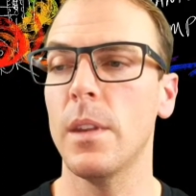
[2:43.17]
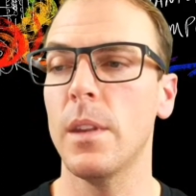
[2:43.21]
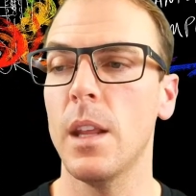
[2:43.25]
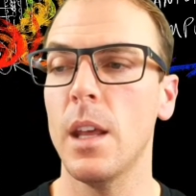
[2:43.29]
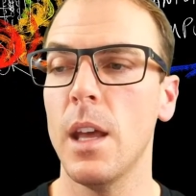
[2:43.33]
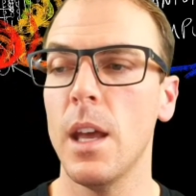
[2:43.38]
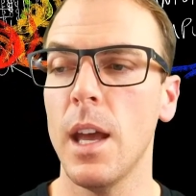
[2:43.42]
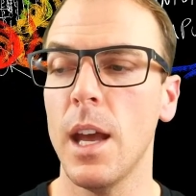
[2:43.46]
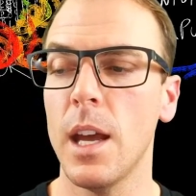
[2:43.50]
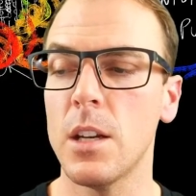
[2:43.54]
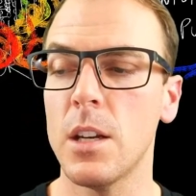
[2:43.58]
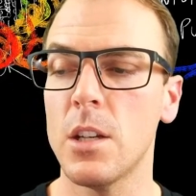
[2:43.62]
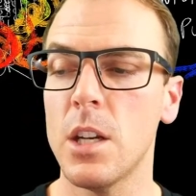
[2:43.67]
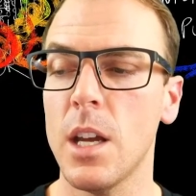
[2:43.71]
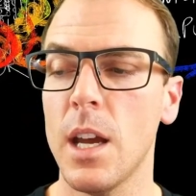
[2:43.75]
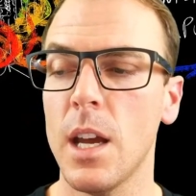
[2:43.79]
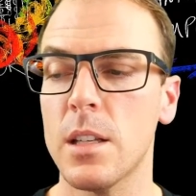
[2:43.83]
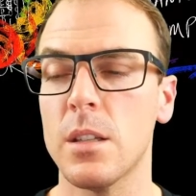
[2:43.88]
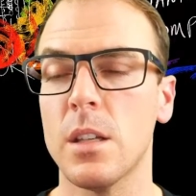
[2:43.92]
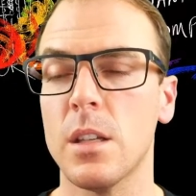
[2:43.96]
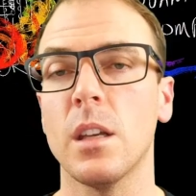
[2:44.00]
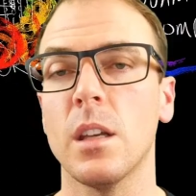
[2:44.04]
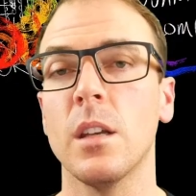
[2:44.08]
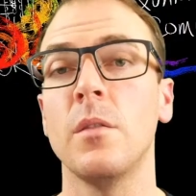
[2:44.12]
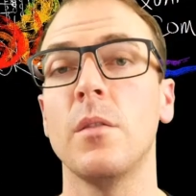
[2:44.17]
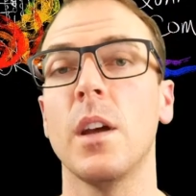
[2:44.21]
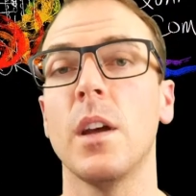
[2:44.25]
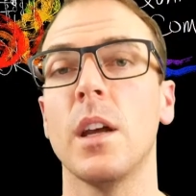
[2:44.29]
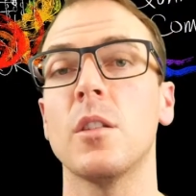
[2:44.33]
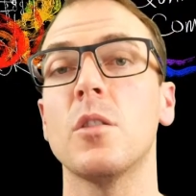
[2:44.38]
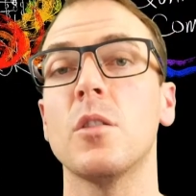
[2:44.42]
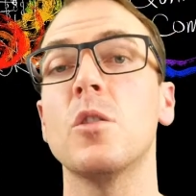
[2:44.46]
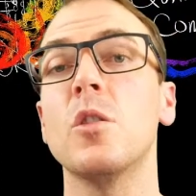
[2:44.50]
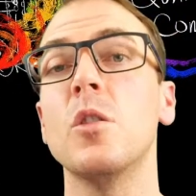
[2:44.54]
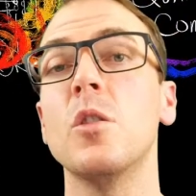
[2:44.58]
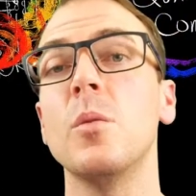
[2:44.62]
And she has to convey
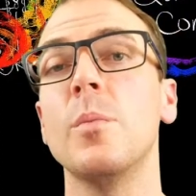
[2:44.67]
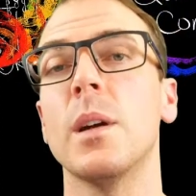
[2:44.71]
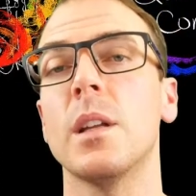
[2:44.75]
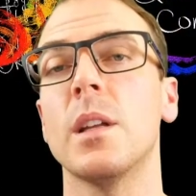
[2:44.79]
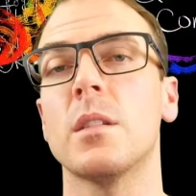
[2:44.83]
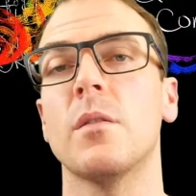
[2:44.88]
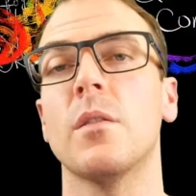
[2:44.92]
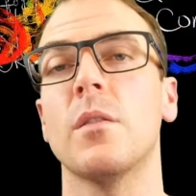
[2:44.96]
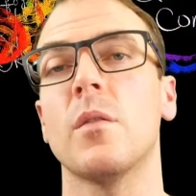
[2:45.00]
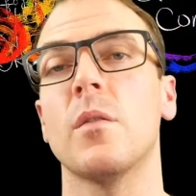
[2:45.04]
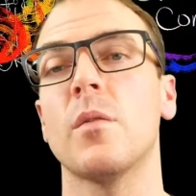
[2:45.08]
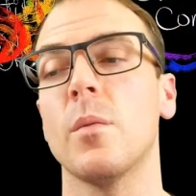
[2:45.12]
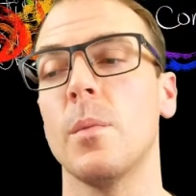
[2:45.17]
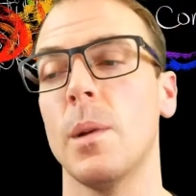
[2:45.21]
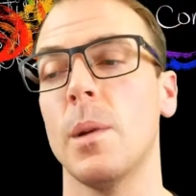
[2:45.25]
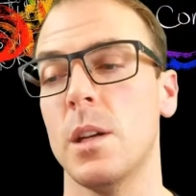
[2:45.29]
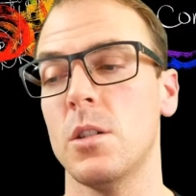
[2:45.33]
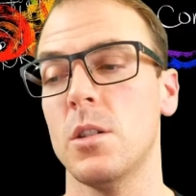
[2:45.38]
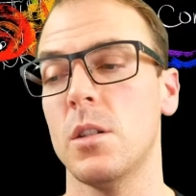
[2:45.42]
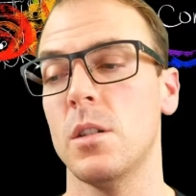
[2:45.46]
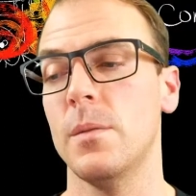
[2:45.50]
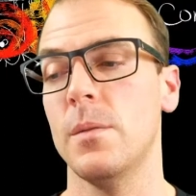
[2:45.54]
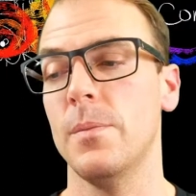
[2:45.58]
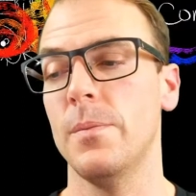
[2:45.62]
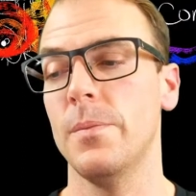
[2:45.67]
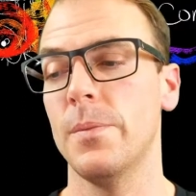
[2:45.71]
2 bits of information.